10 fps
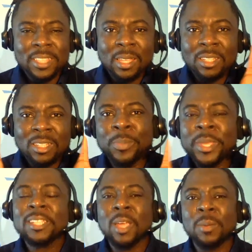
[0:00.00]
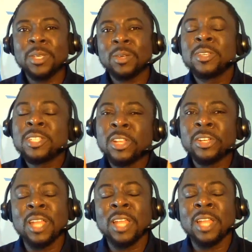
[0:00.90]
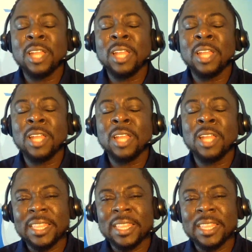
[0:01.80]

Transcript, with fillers: the, your biggest obstacle is learning how to market.